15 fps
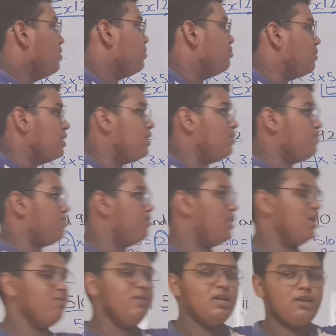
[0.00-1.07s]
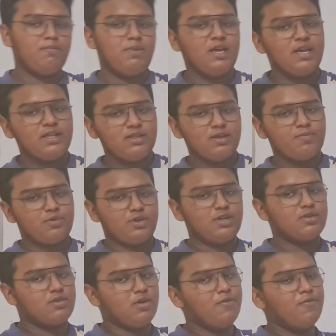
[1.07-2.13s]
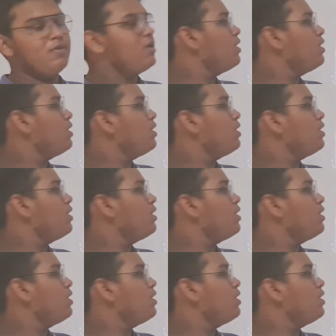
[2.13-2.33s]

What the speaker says: multiplying the product of